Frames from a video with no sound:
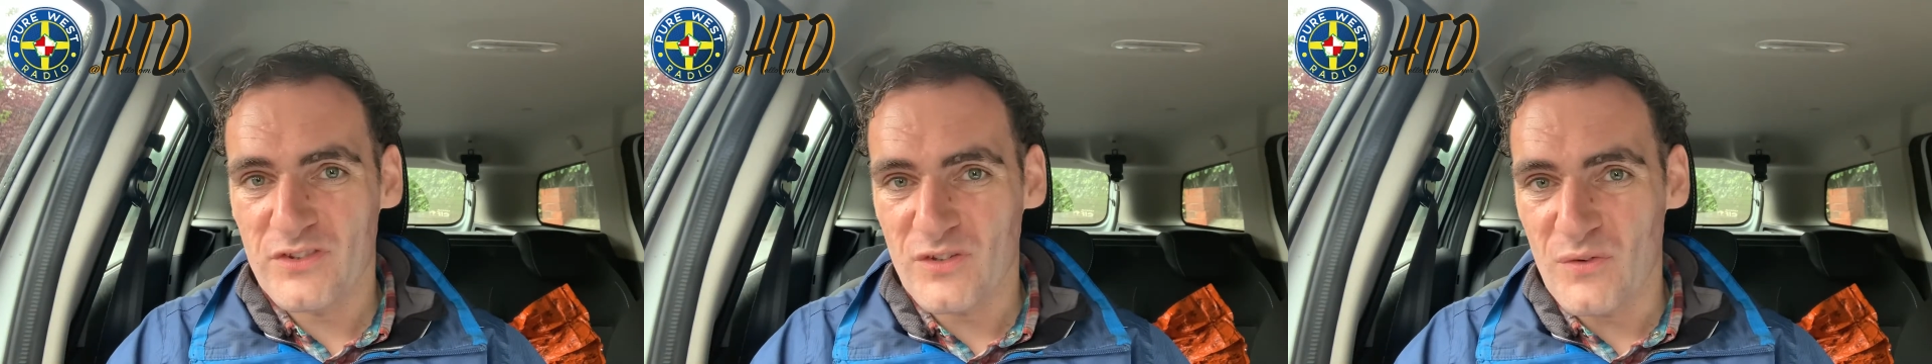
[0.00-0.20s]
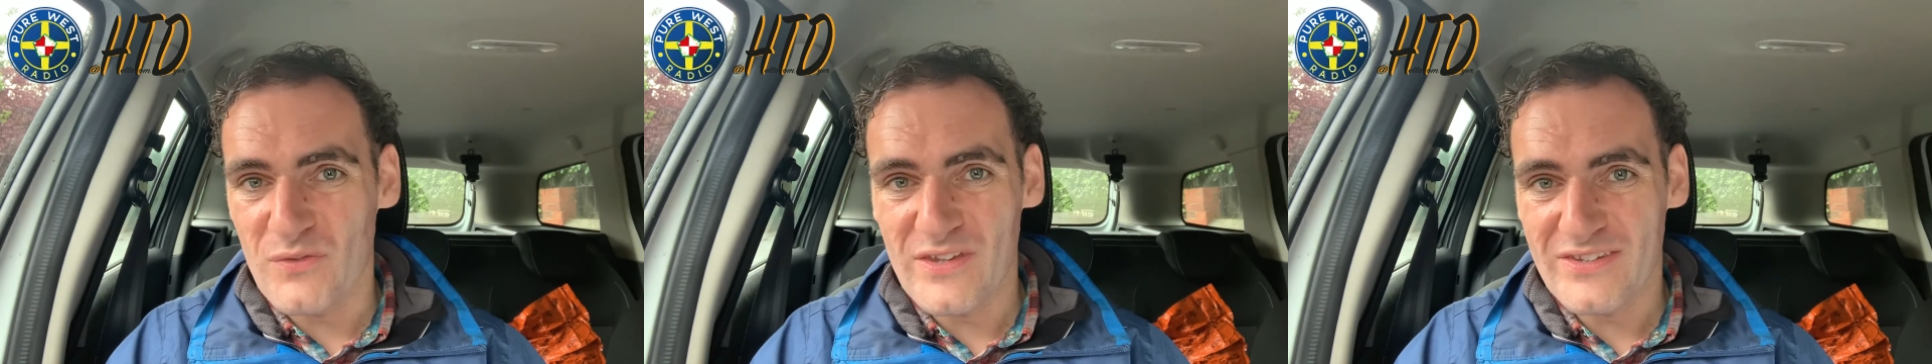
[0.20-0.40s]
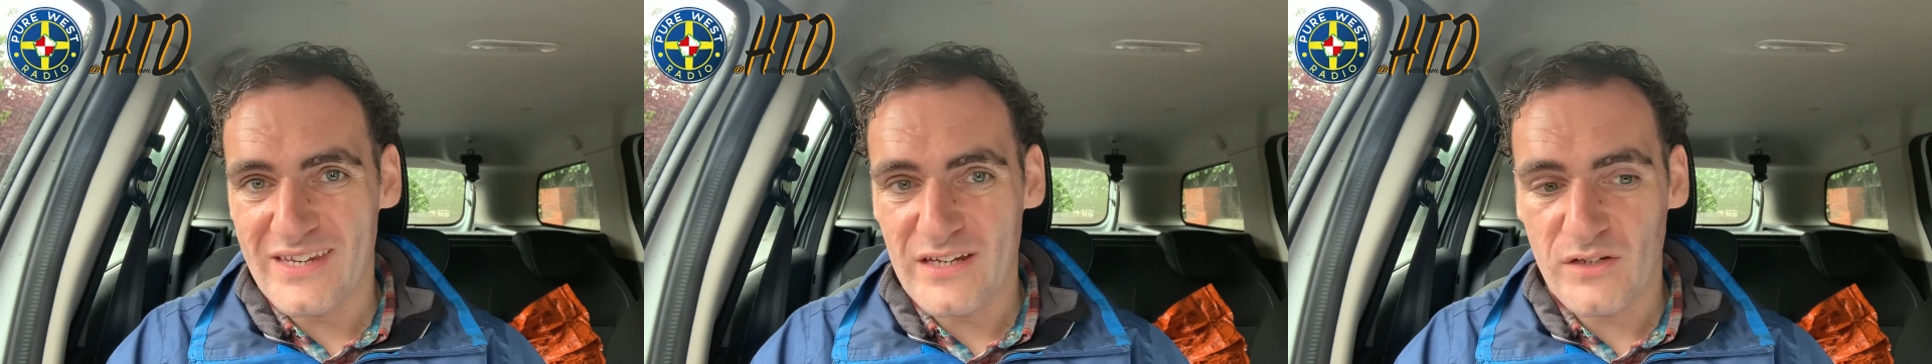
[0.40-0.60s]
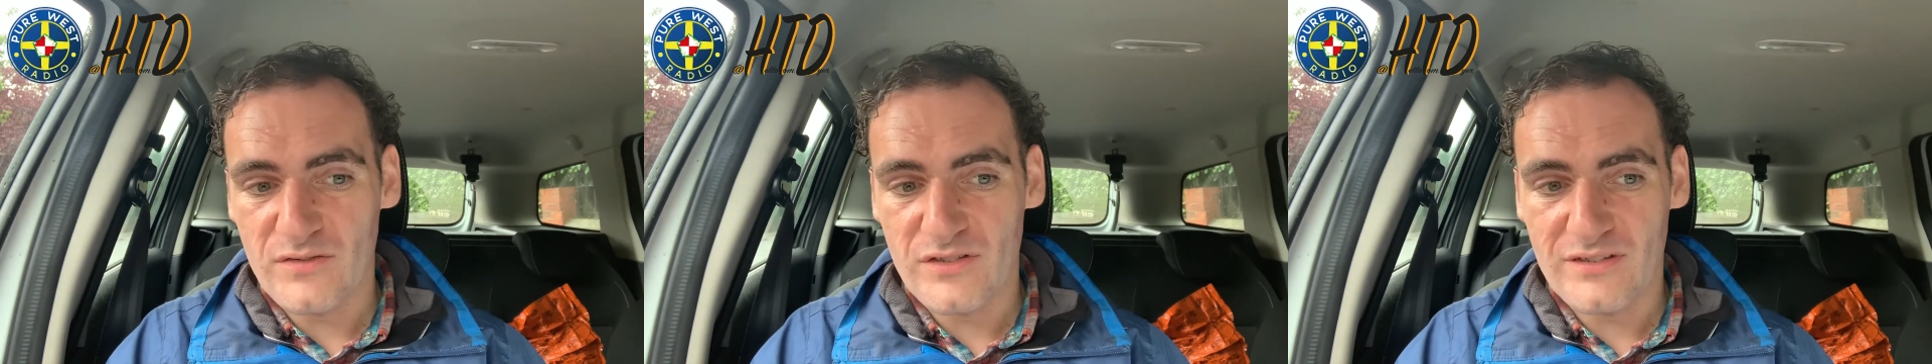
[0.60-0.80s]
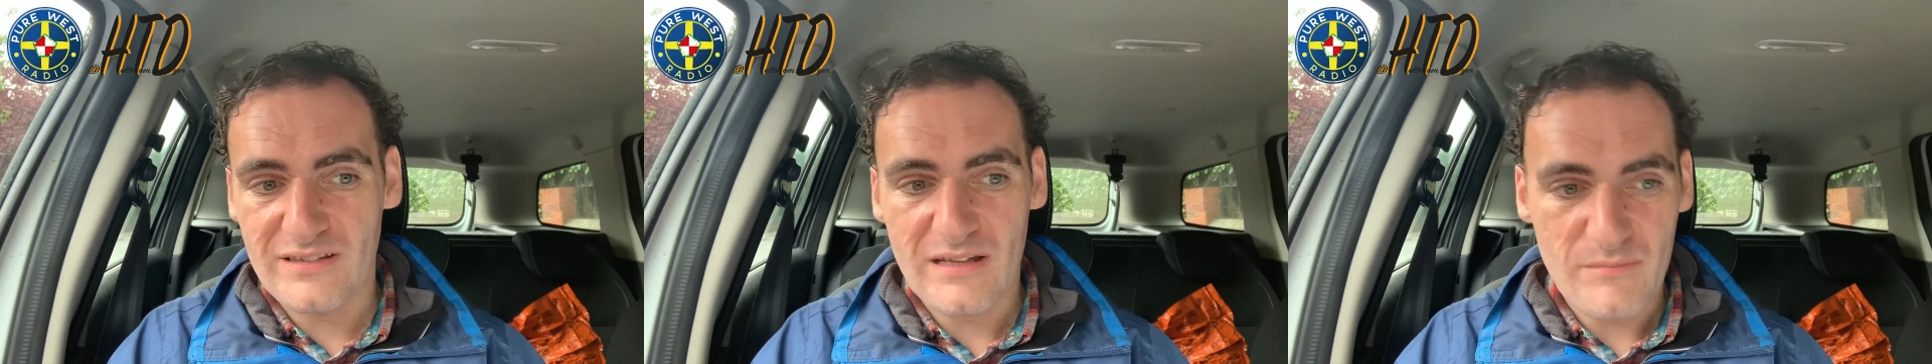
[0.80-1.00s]
So for the sake of
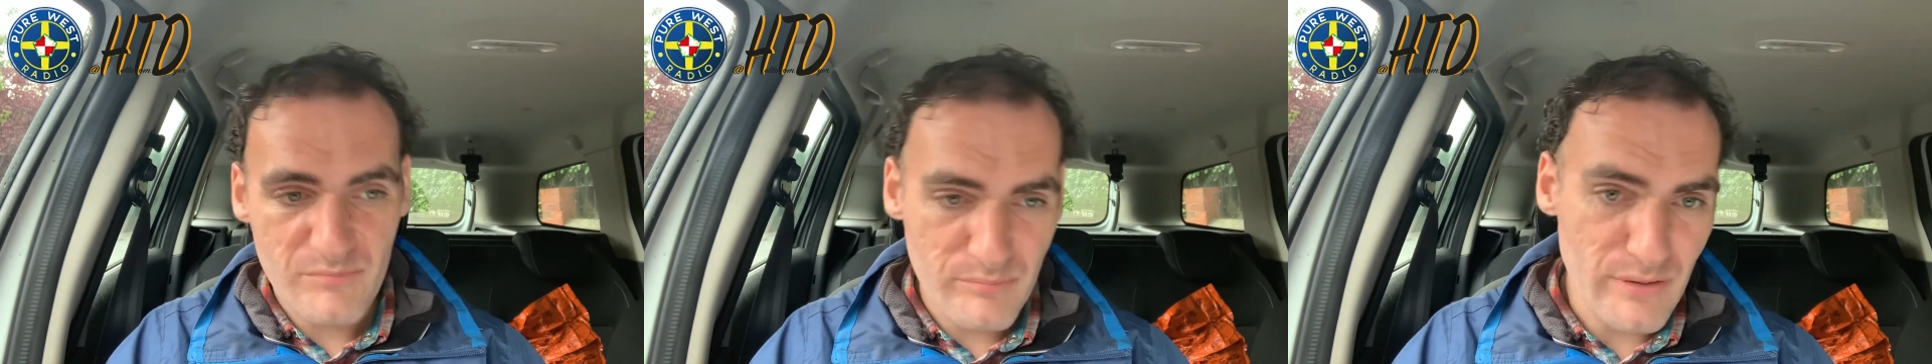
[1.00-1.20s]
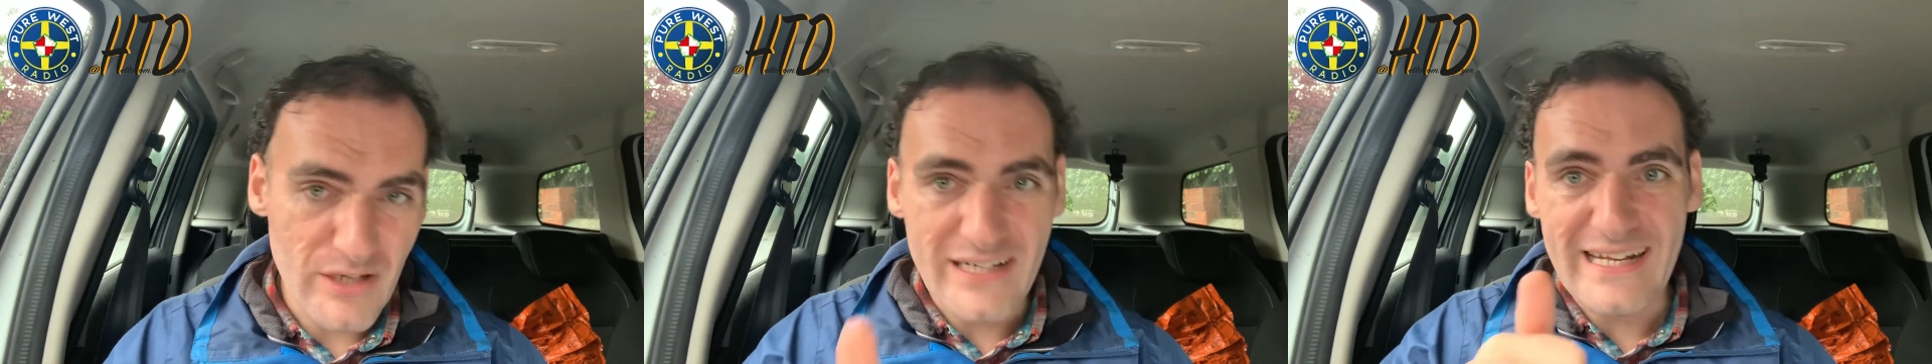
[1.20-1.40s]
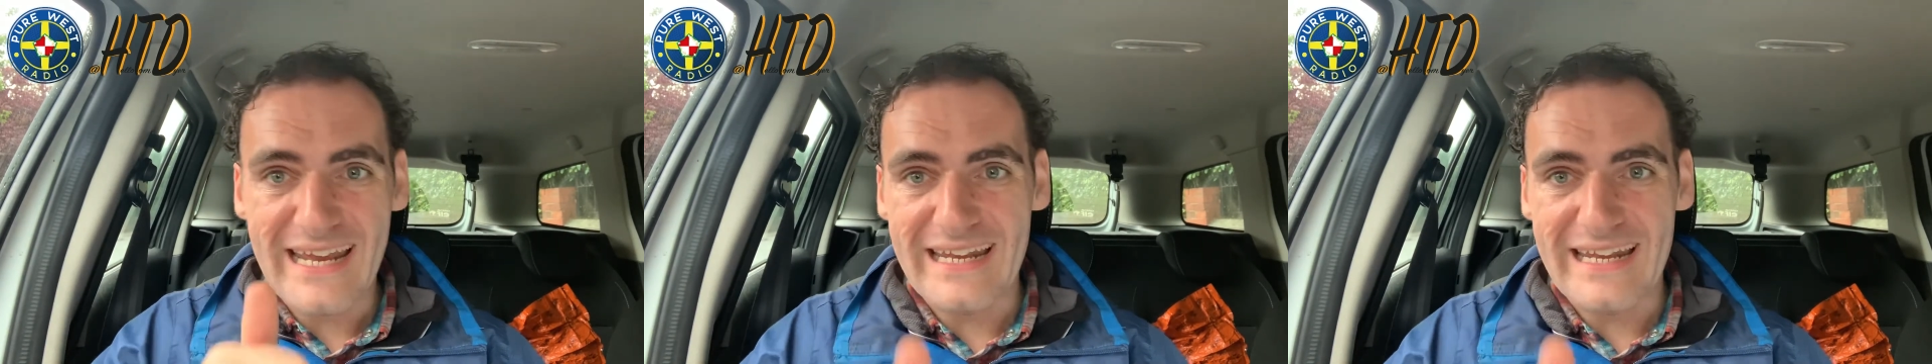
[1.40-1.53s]
just plugging